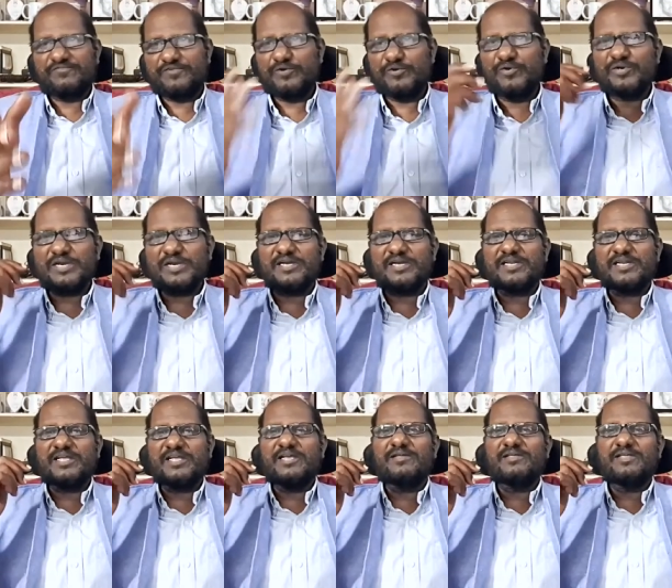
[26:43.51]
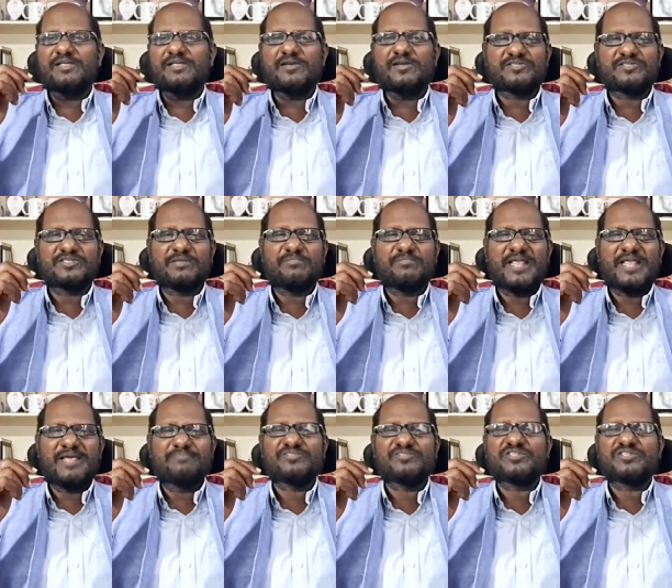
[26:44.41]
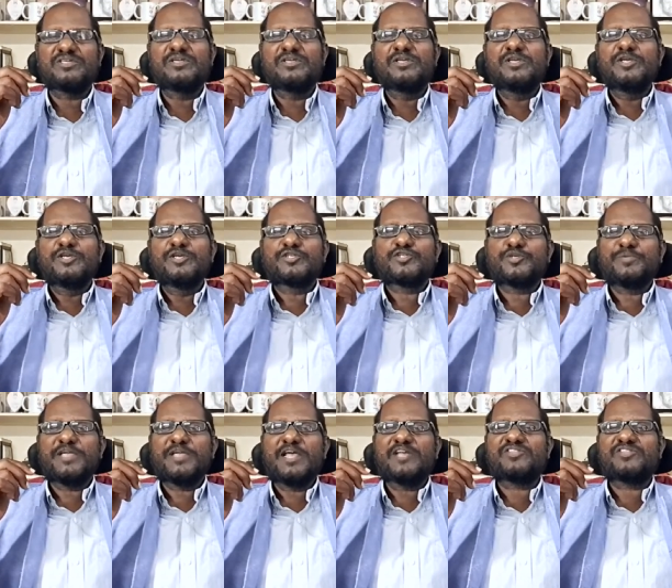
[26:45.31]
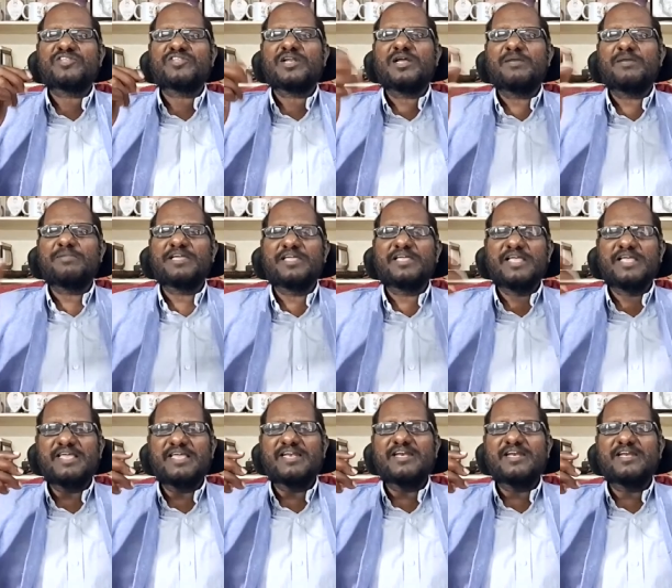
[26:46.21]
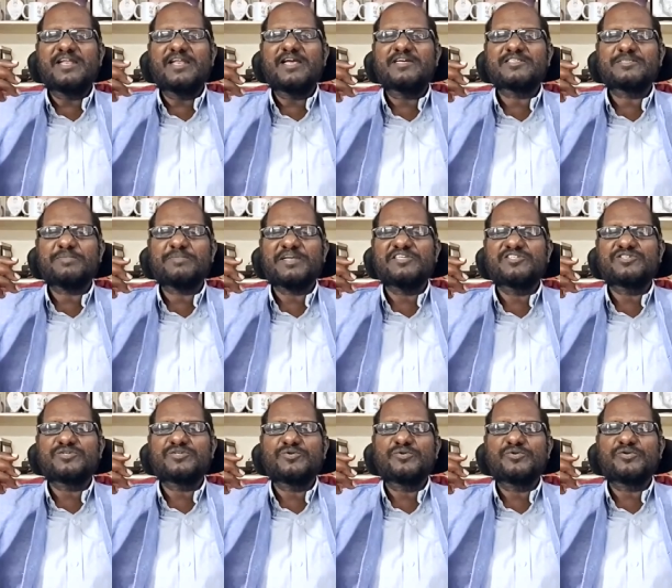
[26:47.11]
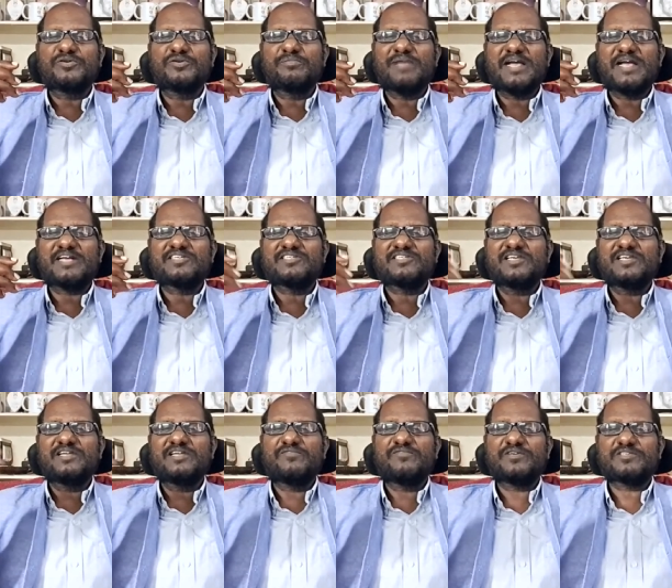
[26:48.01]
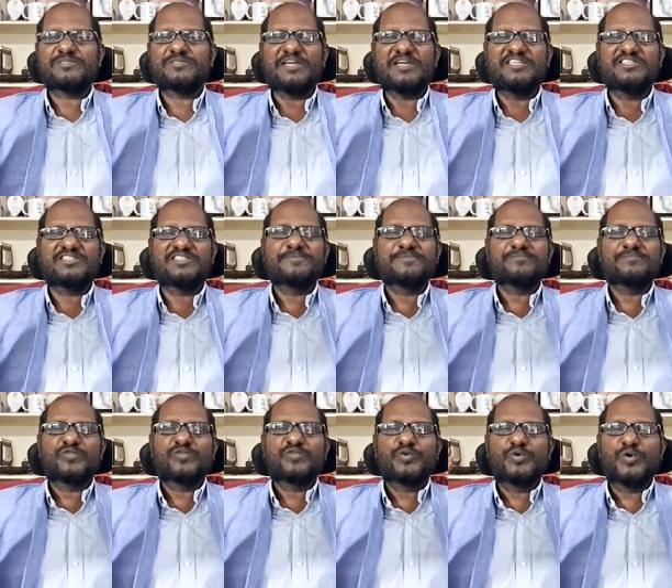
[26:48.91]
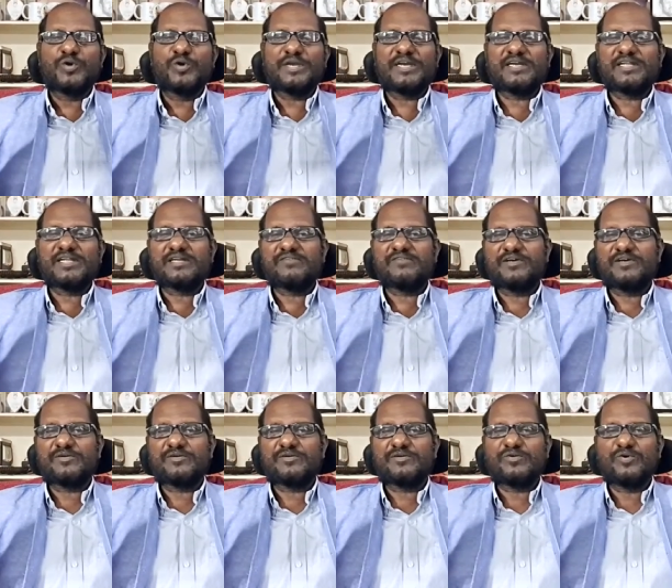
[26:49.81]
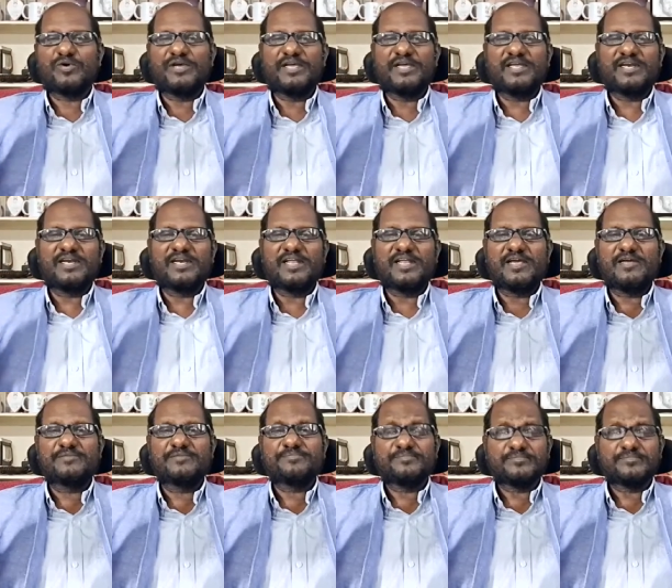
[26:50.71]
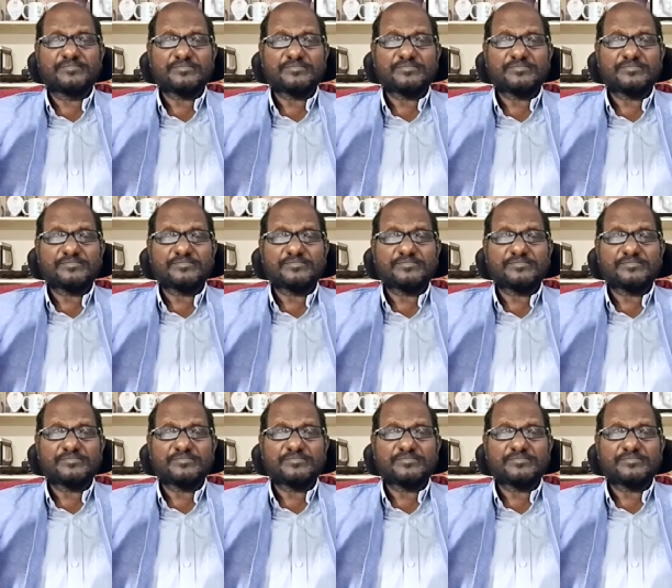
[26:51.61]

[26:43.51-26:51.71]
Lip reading: If you look at here are some names: Shubhayatra by Air India, Spice Route magazine for Spice, Go Getter for Go Air India,